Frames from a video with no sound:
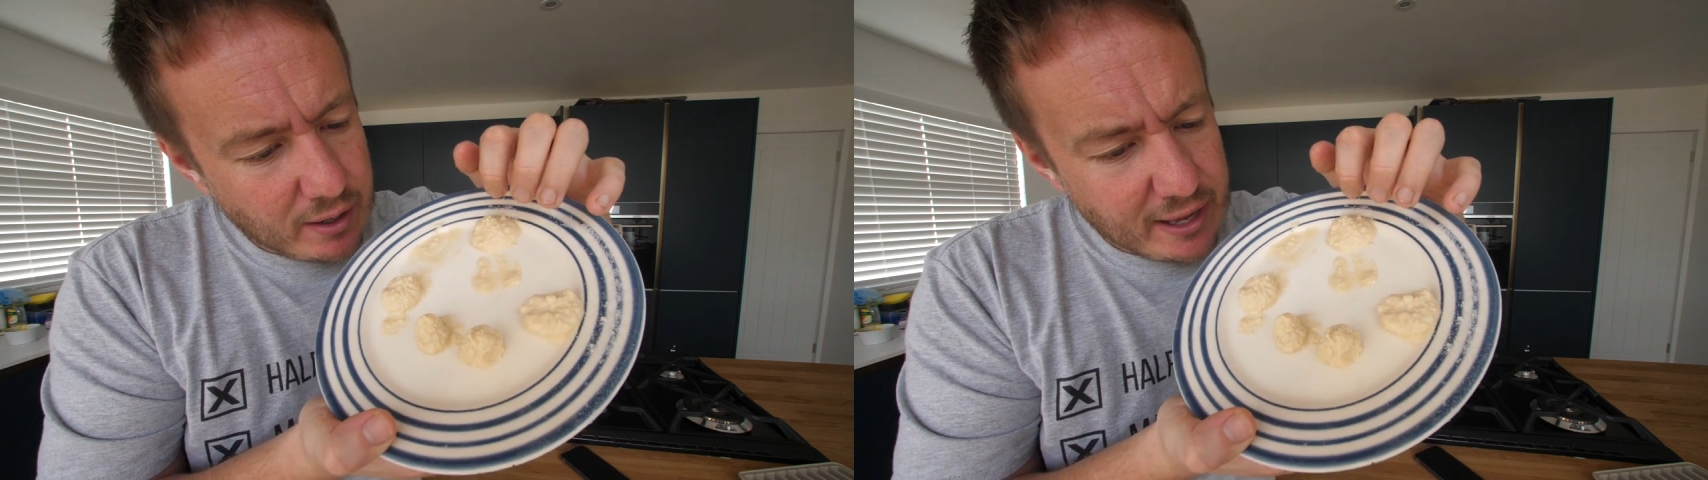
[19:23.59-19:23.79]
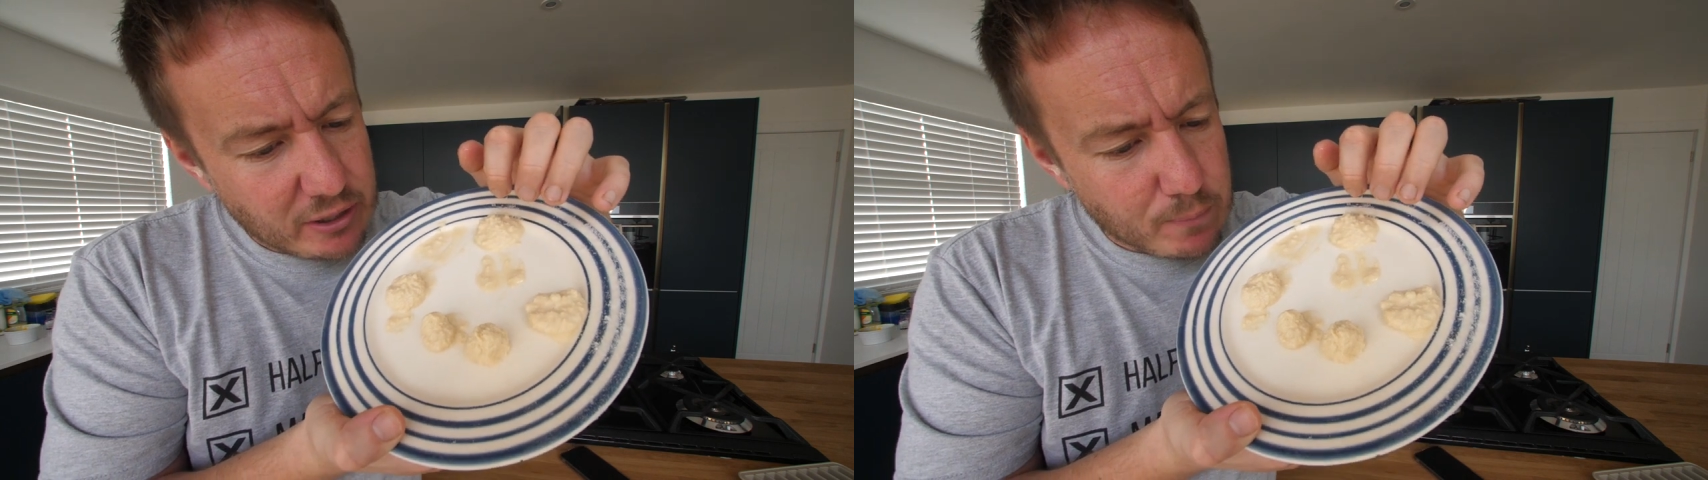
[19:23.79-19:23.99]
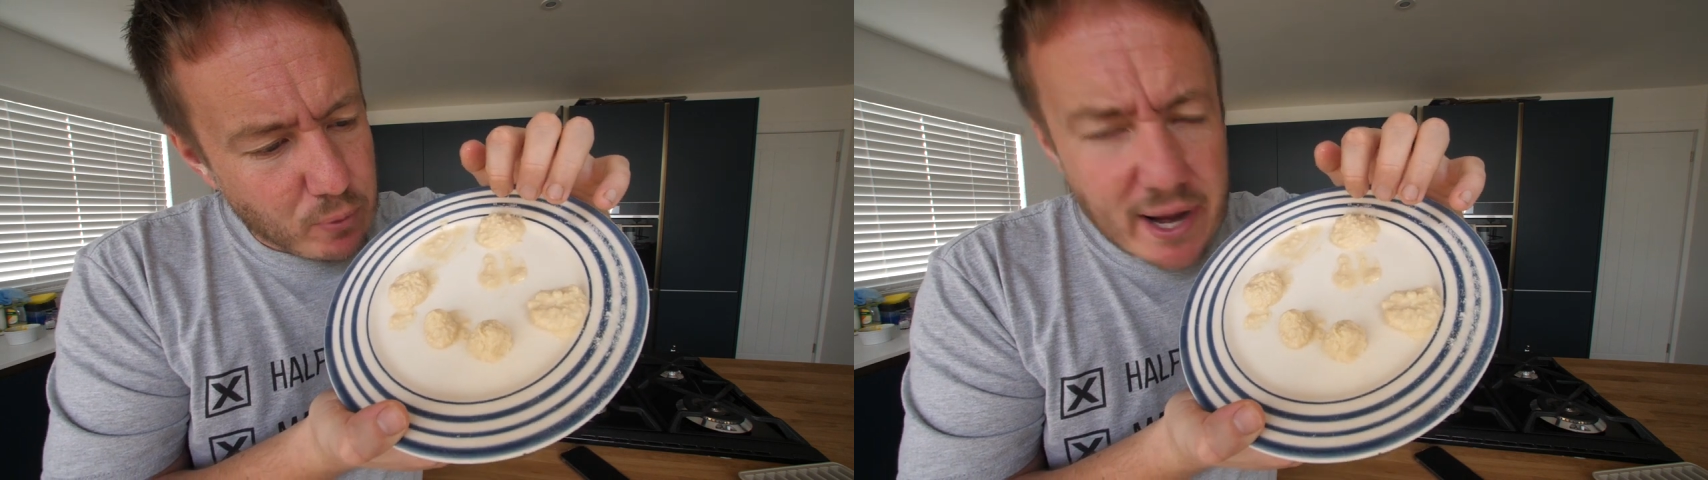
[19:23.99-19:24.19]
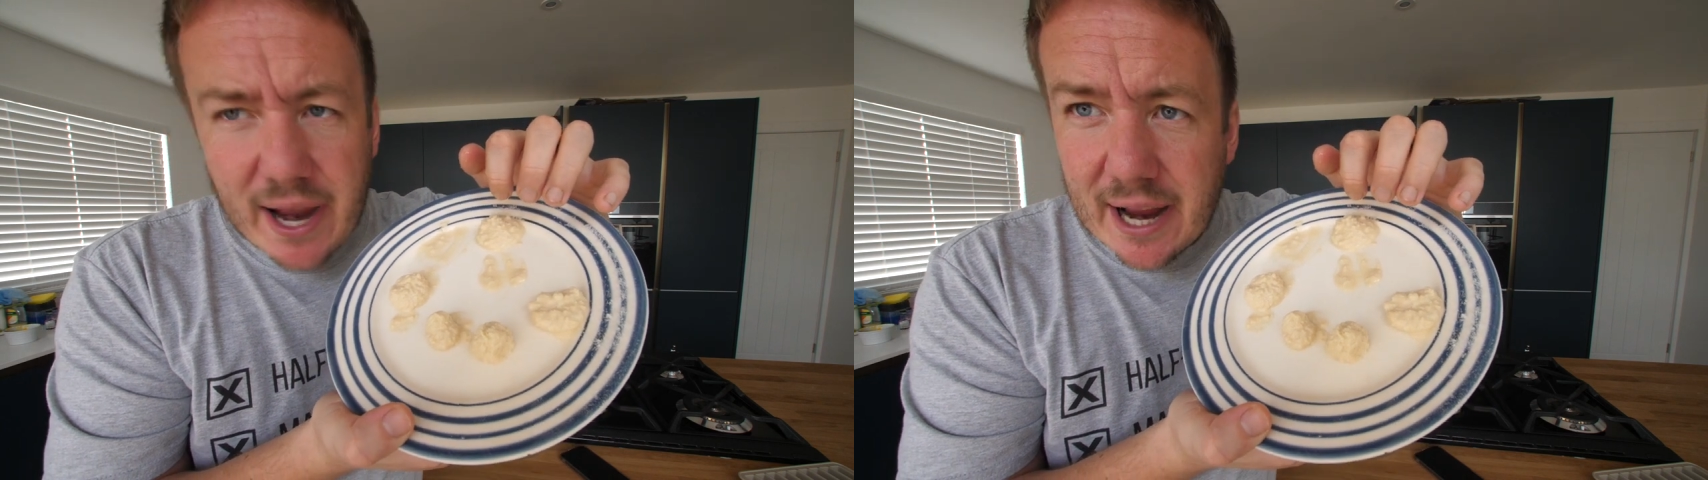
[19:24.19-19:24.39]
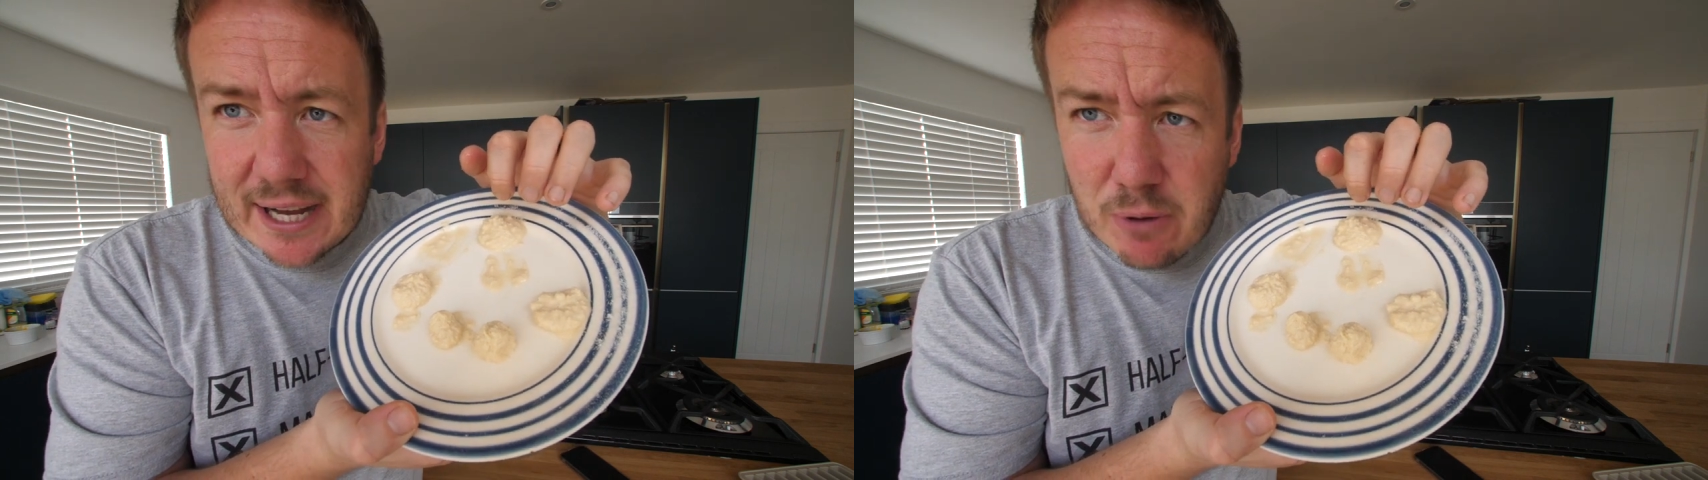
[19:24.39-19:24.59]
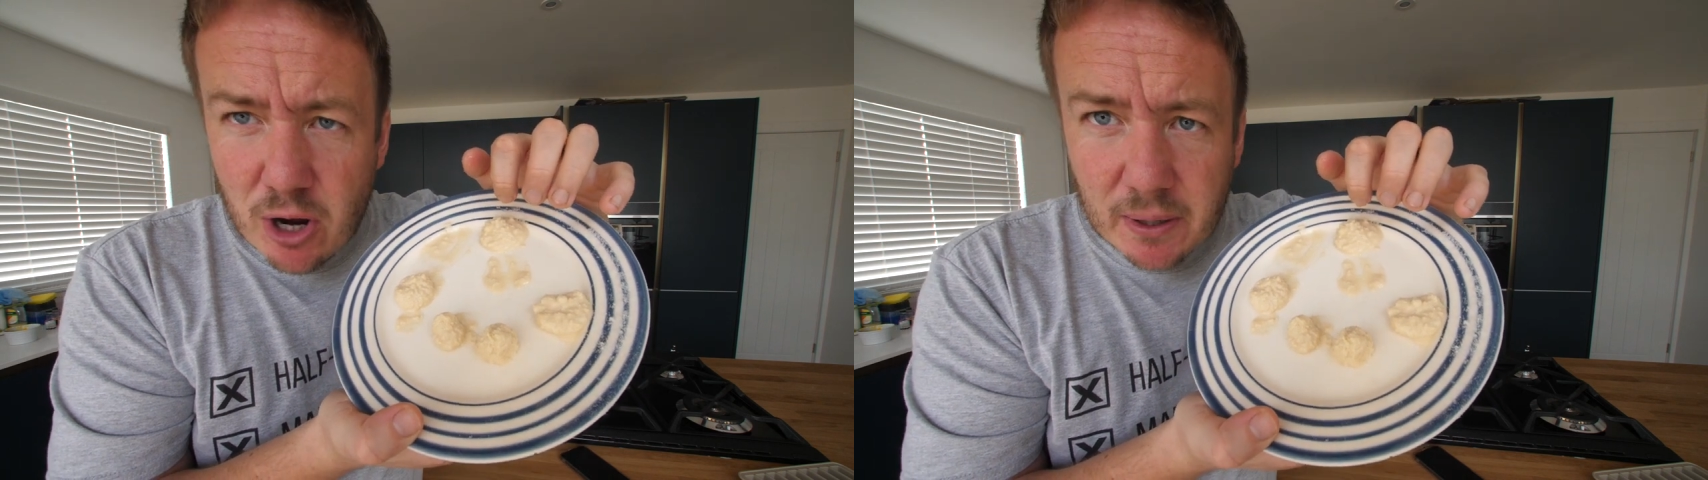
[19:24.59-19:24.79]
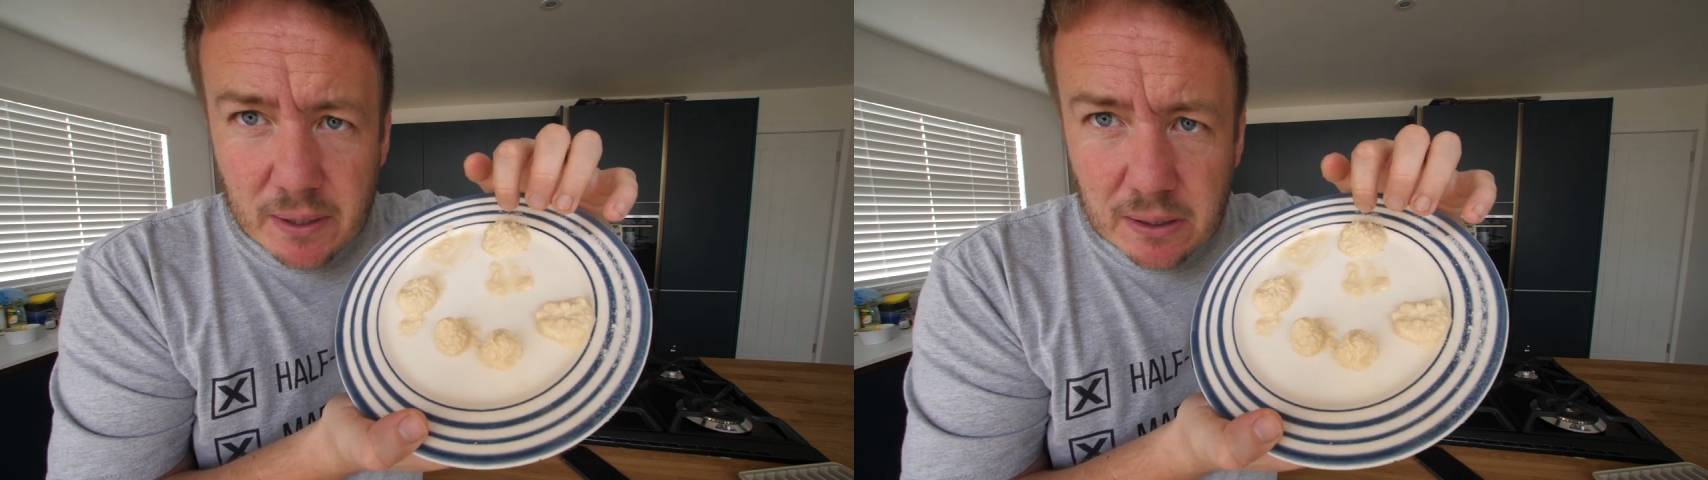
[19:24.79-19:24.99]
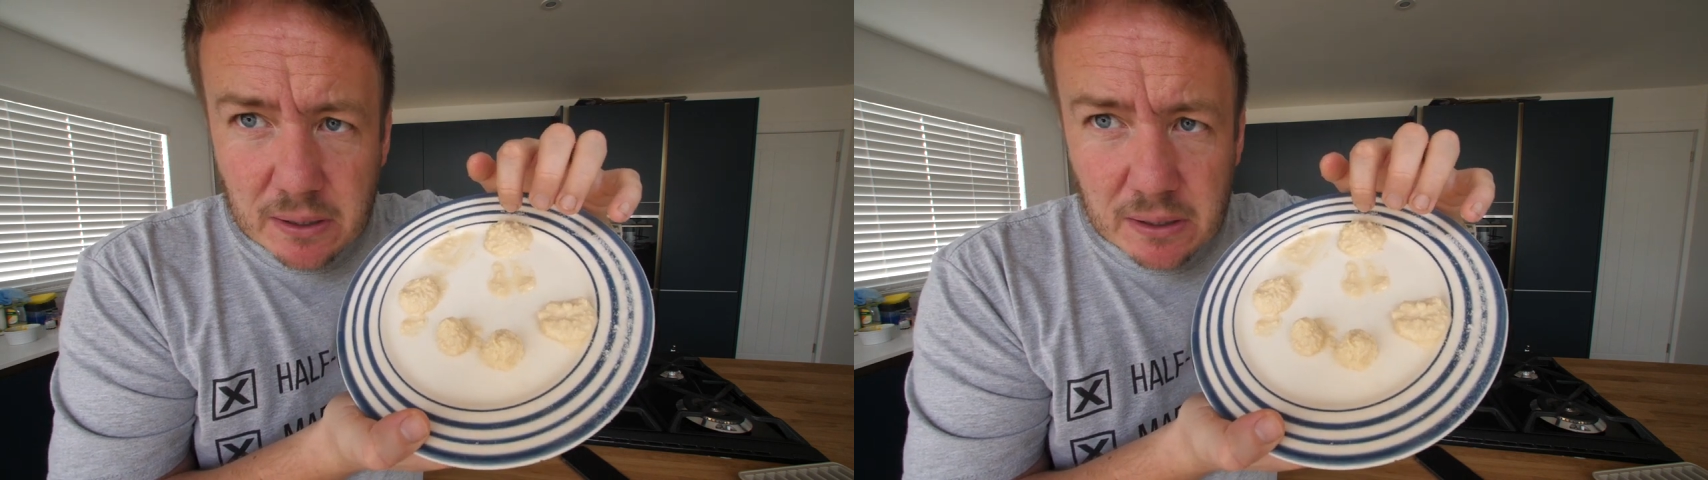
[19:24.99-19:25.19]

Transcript: It could break at any moment.